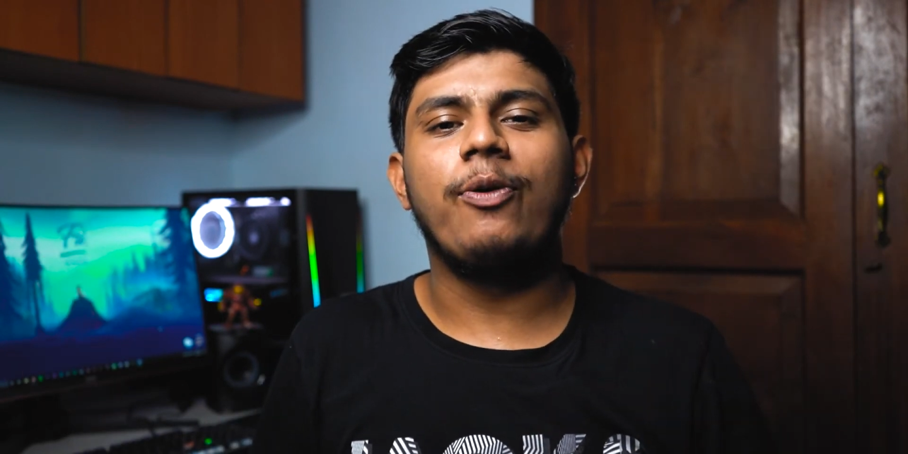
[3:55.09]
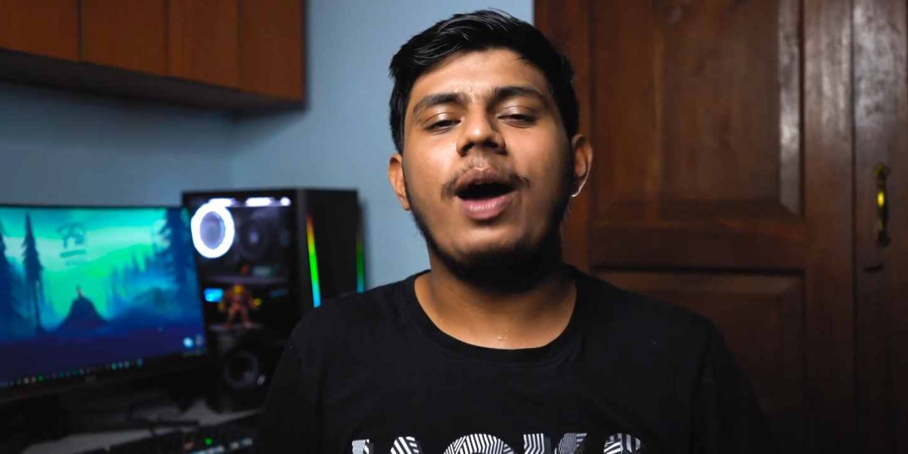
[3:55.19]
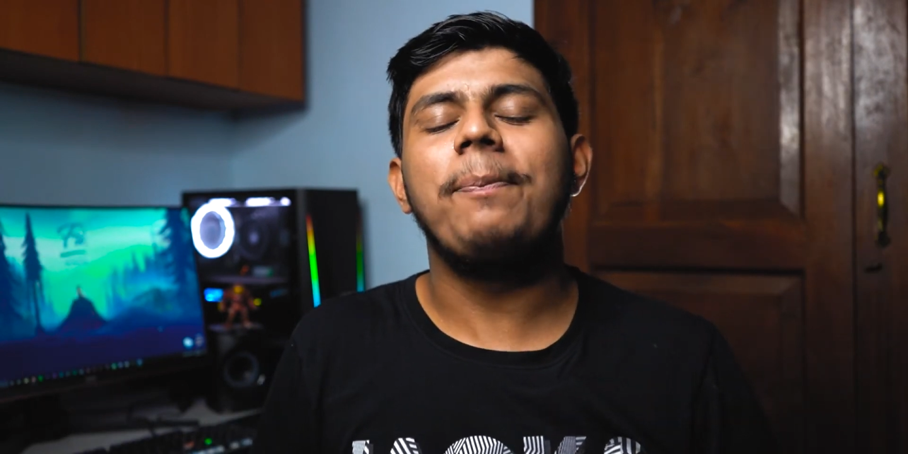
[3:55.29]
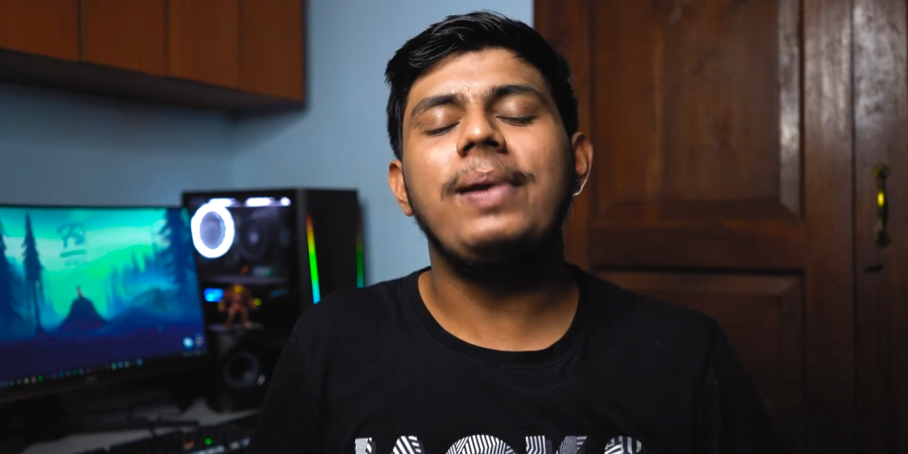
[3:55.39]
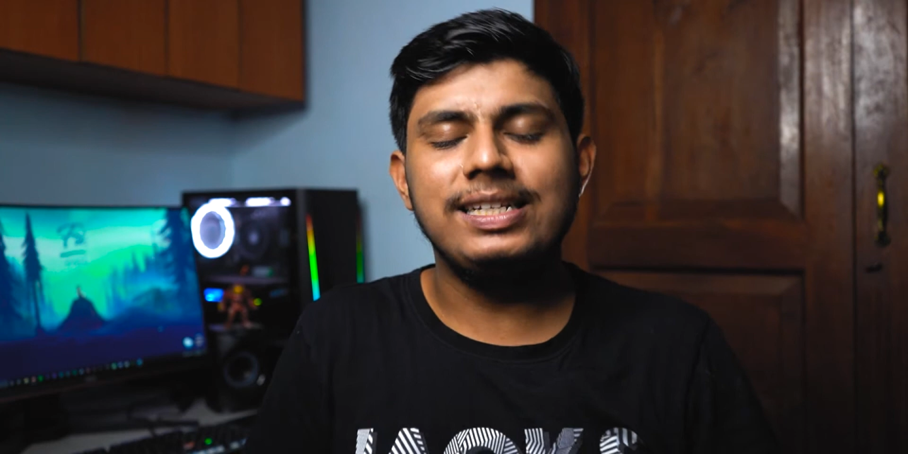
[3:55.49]

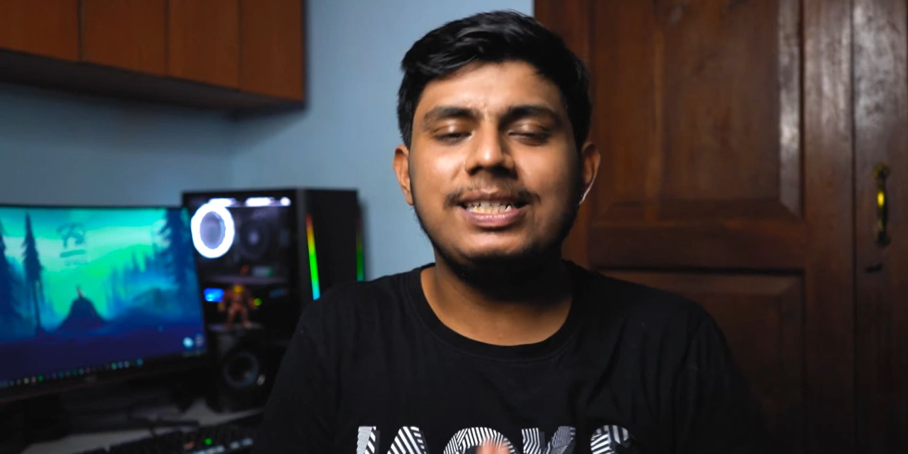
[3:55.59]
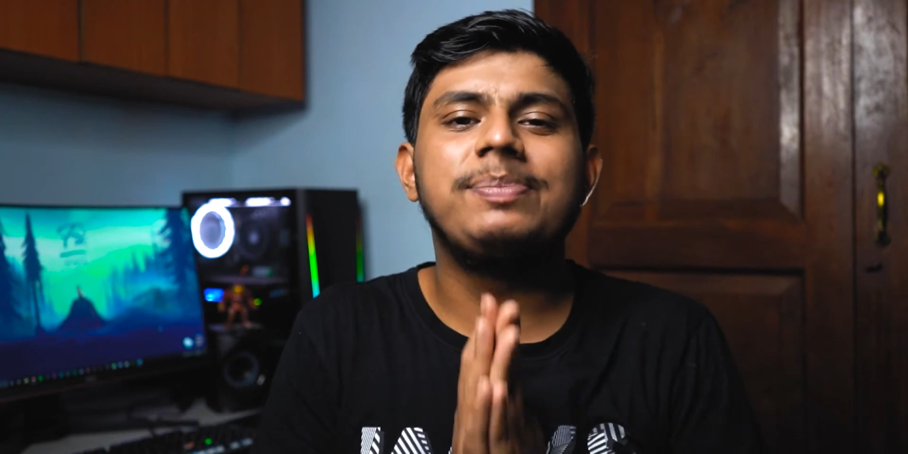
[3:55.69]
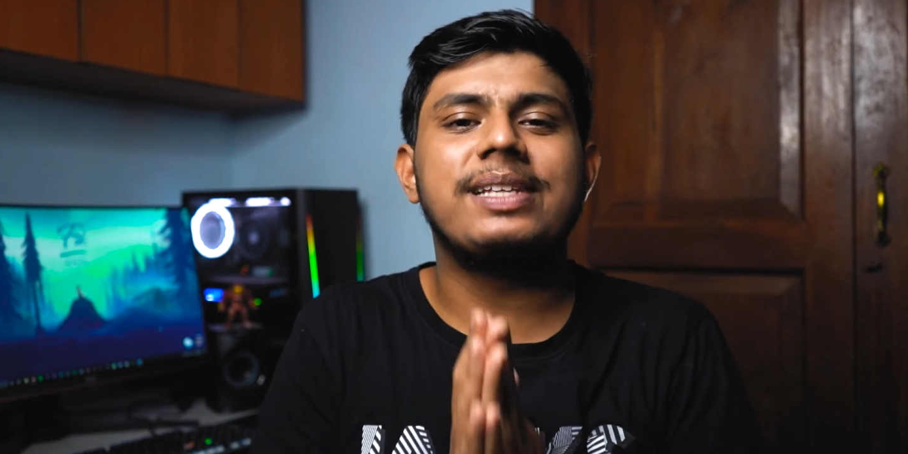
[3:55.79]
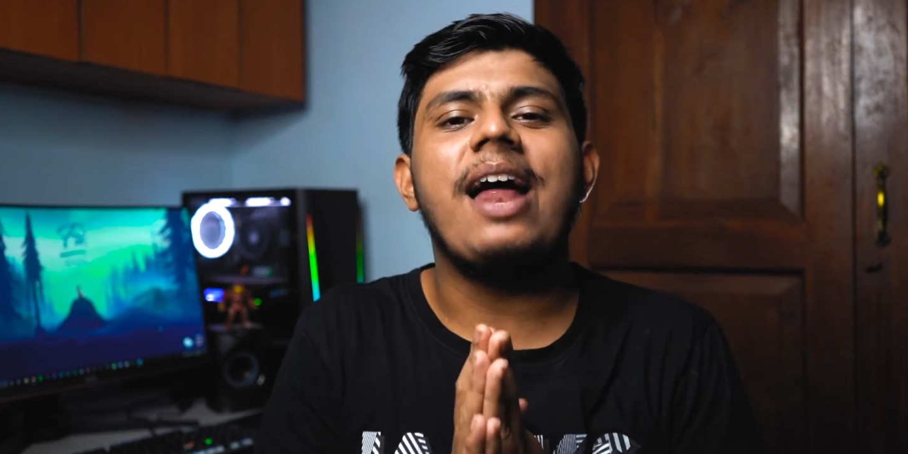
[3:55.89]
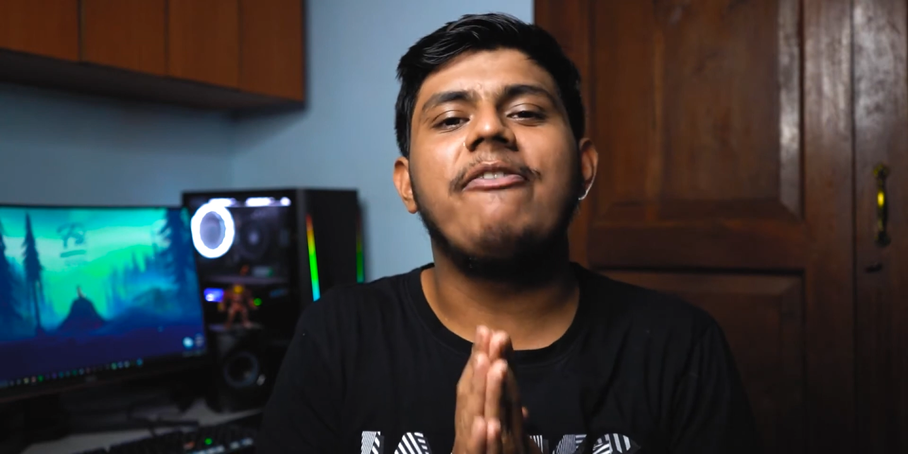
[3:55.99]
and please
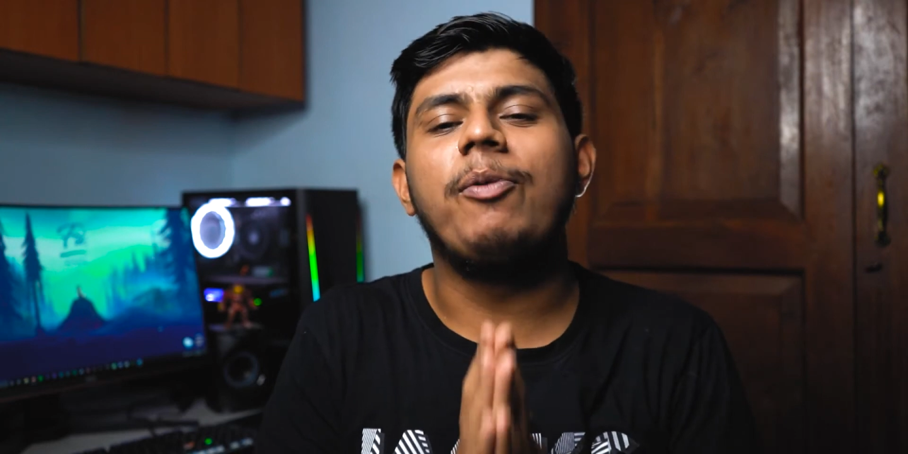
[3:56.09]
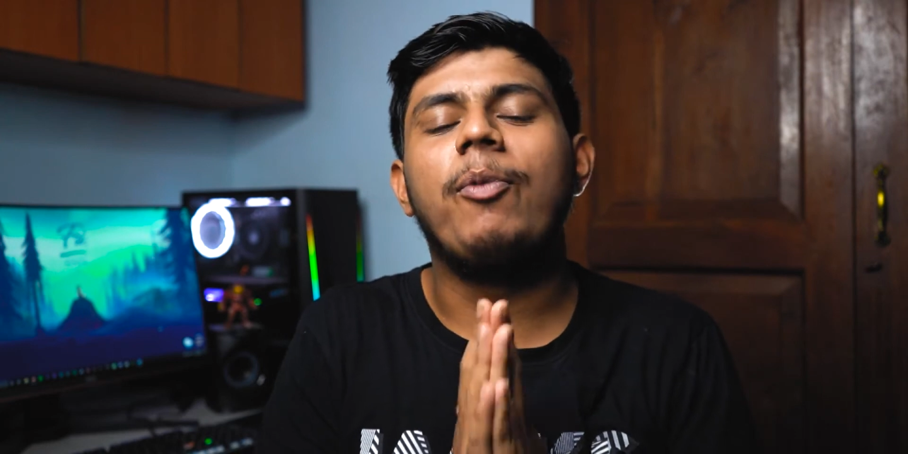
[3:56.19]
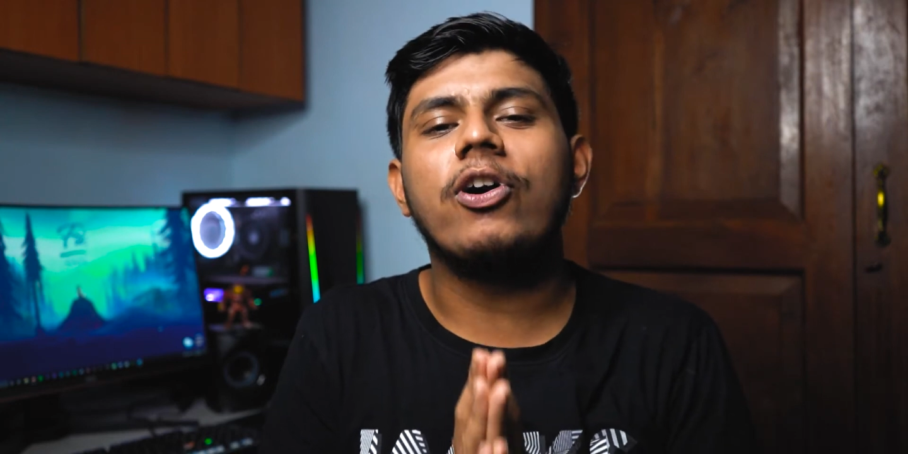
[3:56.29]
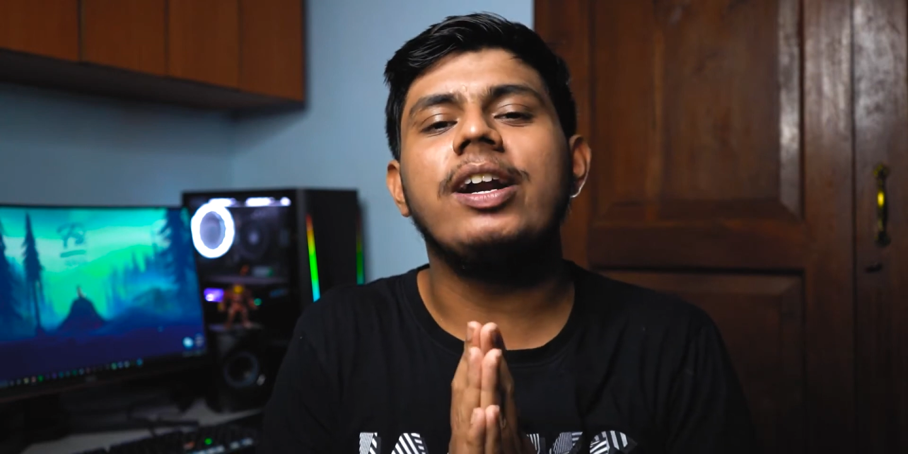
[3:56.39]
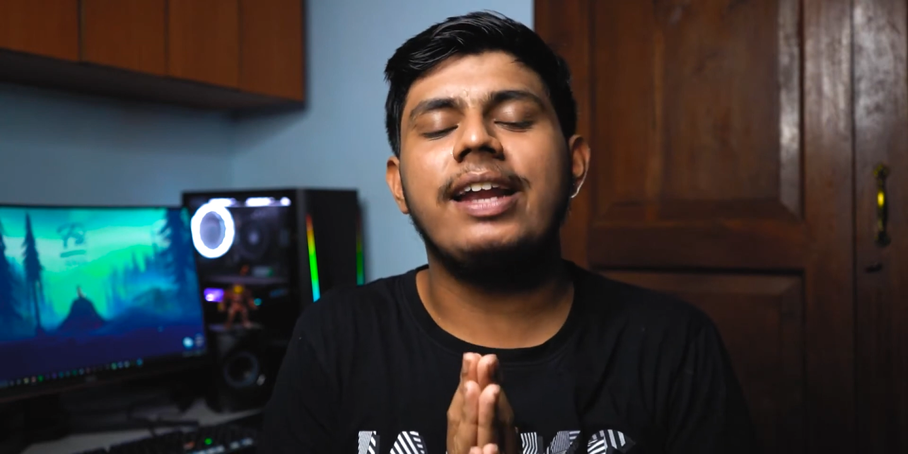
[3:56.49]
subscribe for
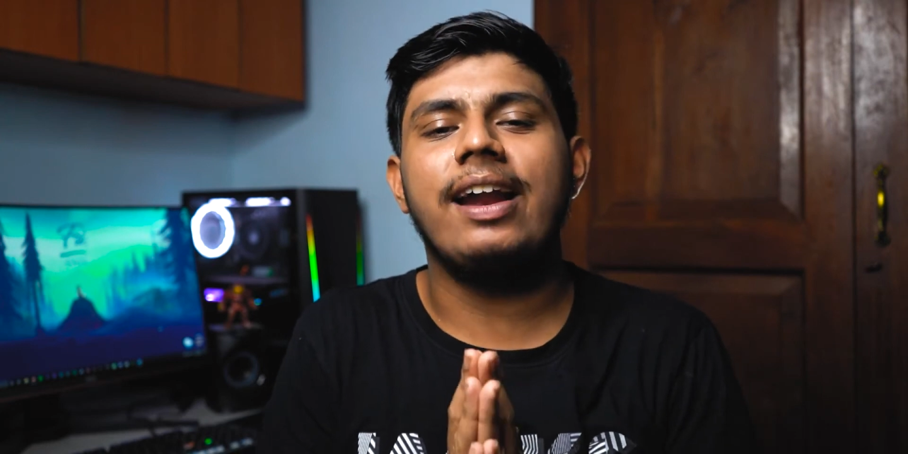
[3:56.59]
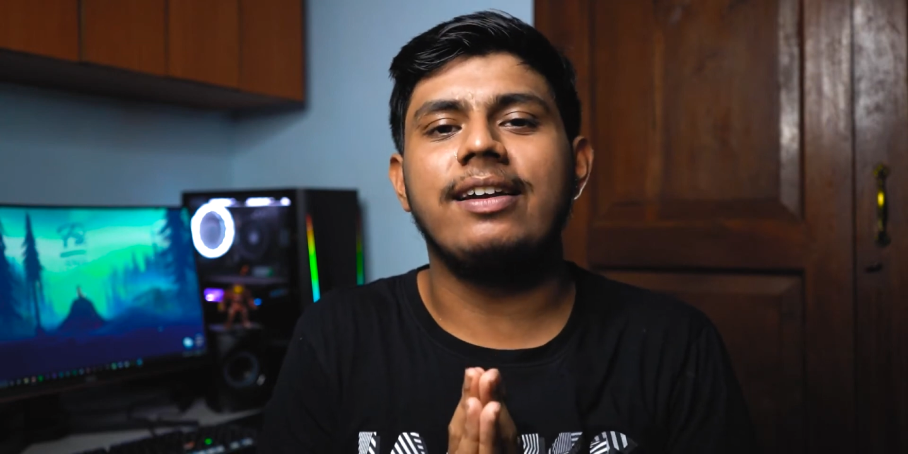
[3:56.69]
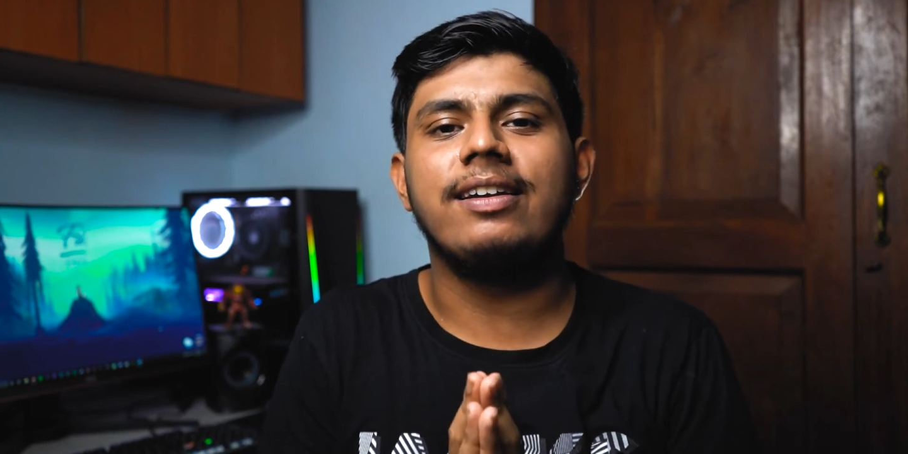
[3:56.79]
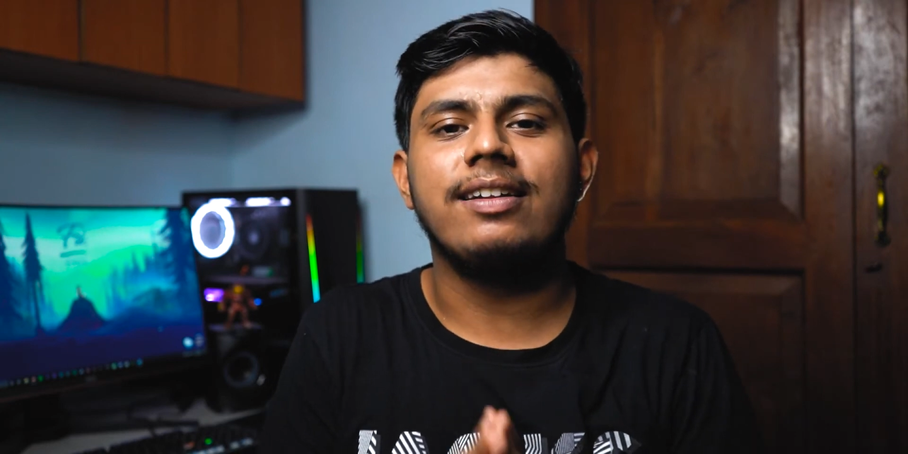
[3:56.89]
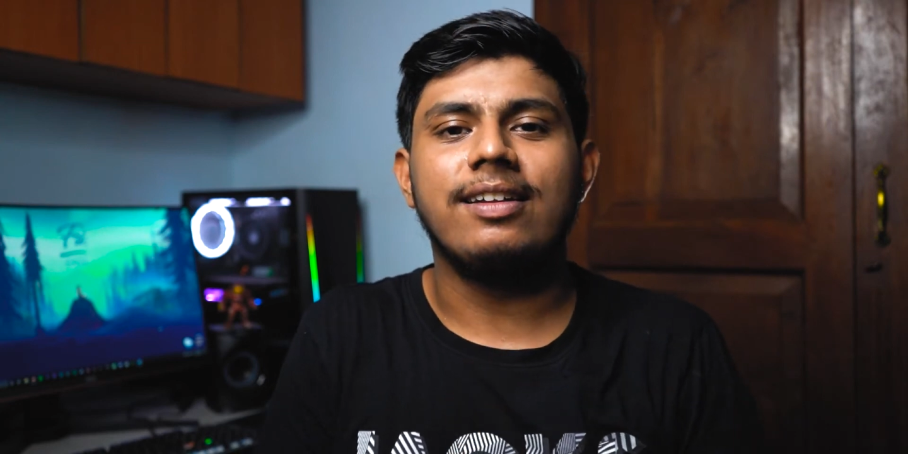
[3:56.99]
more content.